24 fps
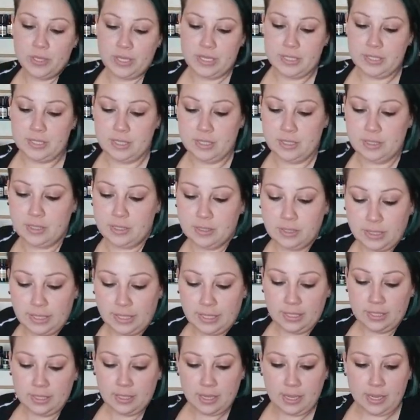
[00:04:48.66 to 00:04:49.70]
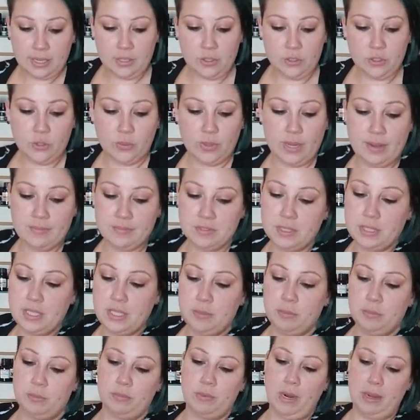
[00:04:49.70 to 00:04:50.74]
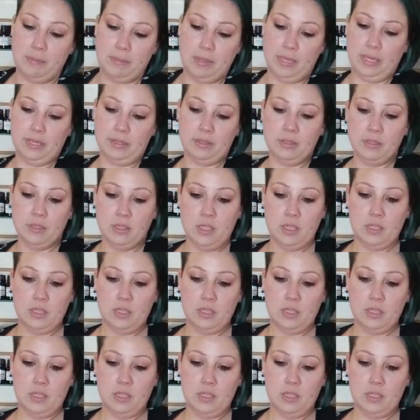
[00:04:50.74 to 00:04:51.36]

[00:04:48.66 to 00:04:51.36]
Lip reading: easy to clean and you don't have to keep rubbing.